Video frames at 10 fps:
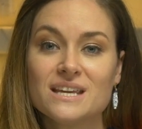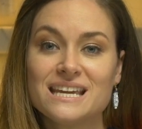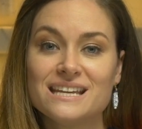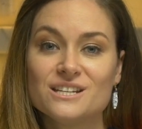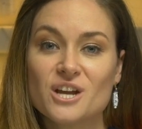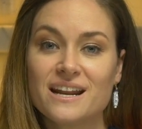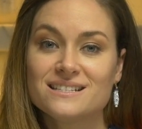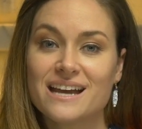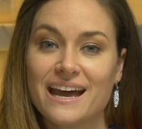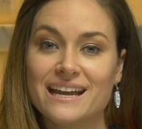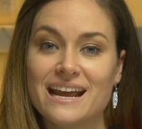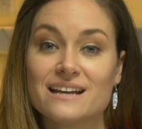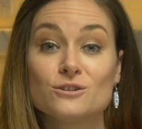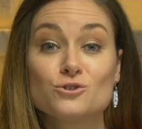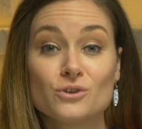ketogenic diet
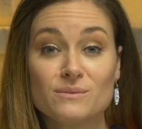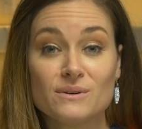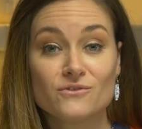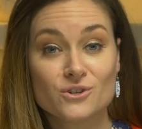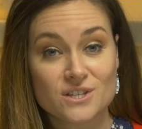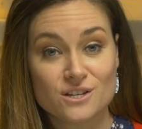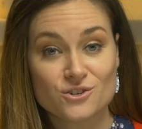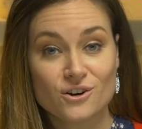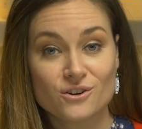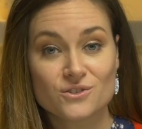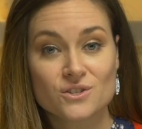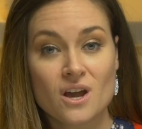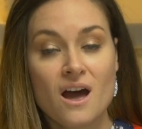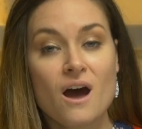as a treatment for seizures.